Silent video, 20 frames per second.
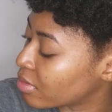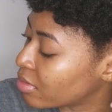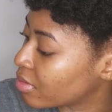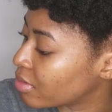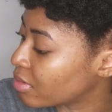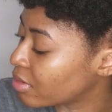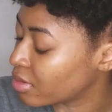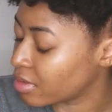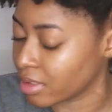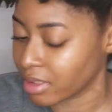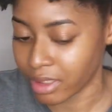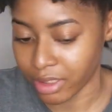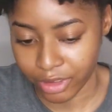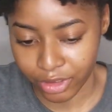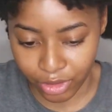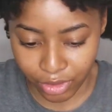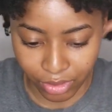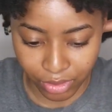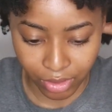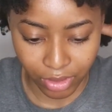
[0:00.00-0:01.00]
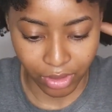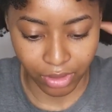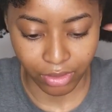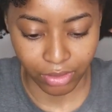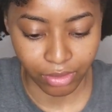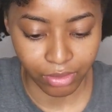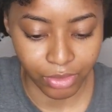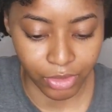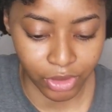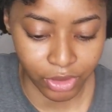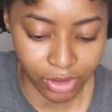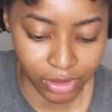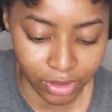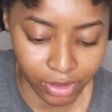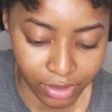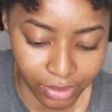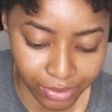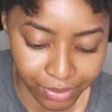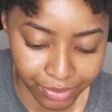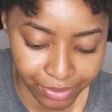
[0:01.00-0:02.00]
I think I should put it in this.
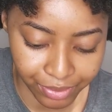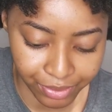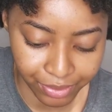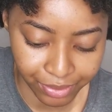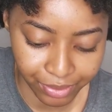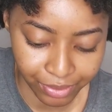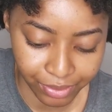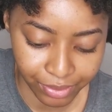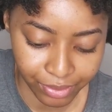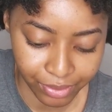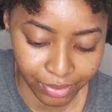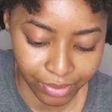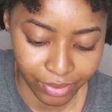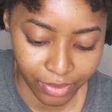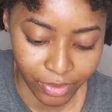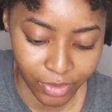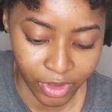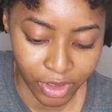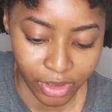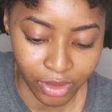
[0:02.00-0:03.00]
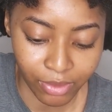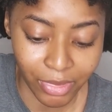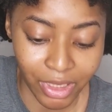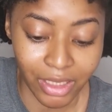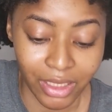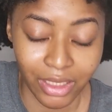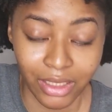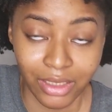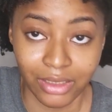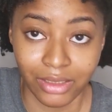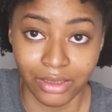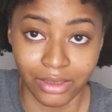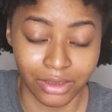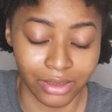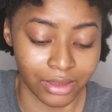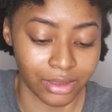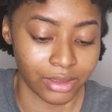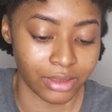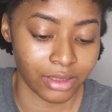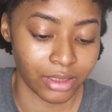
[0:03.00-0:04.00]
My hair is
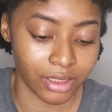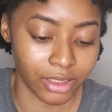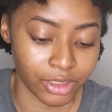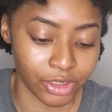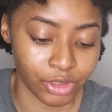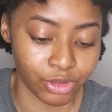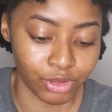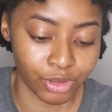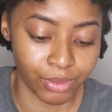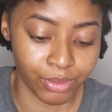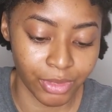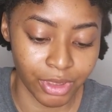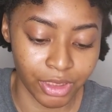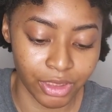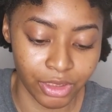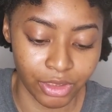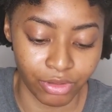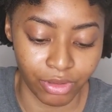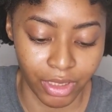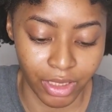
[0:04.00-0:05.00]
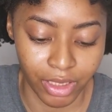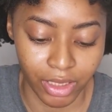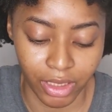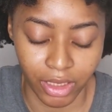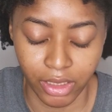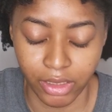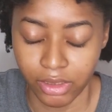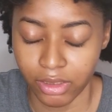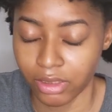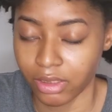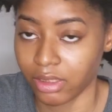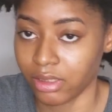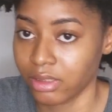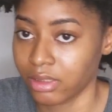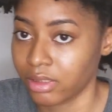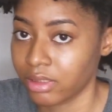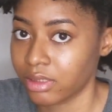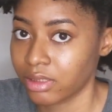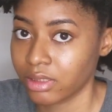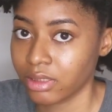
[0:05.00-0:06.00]
extremely dry, as you can
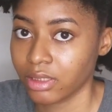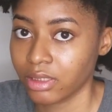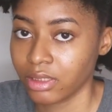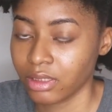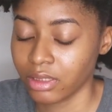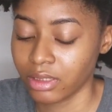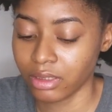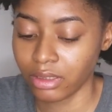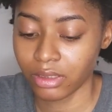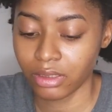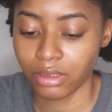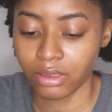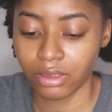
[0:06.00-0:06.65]
see.